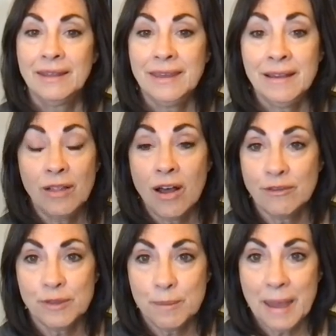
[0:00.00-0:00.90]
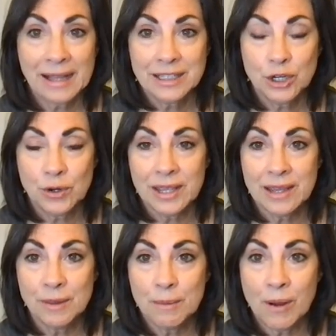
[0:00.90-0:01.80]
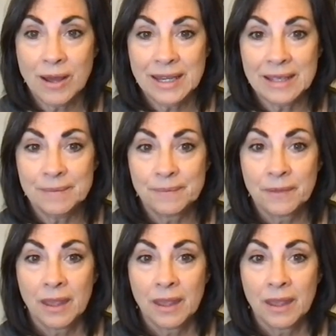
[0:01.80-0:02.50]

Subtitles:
kill off the bacteria in the body.